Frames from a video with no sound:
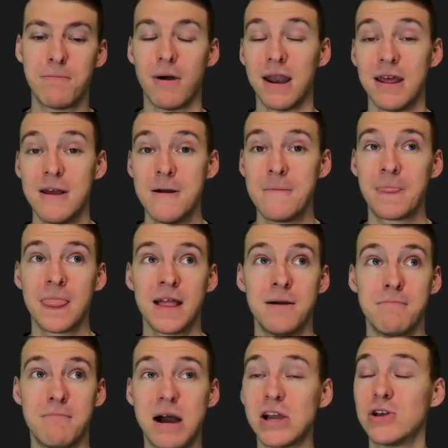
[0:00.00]
But
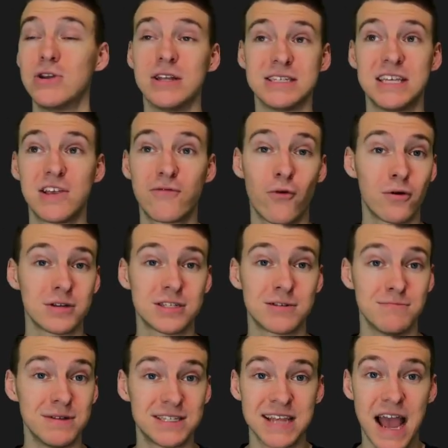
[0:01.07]
my goodness, his forced
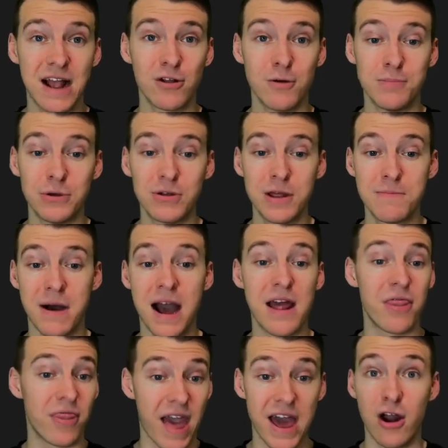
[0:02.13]
missed tackle ability
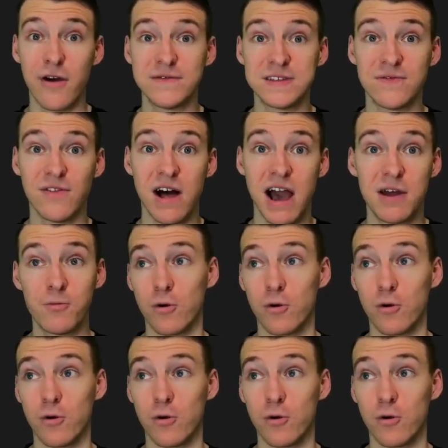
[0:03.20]
behind that offensive line,